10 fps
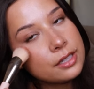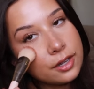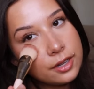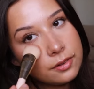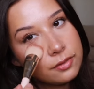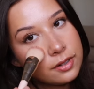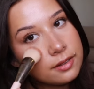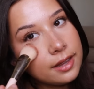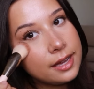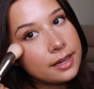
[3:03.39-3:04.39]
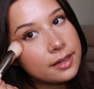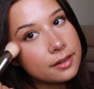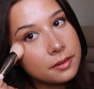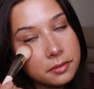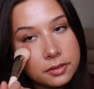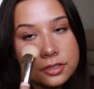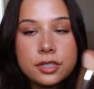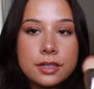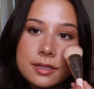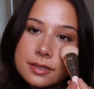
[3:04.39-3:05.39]
good for like
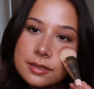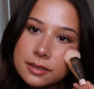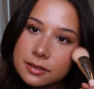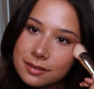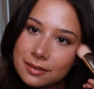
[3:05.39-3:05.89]
just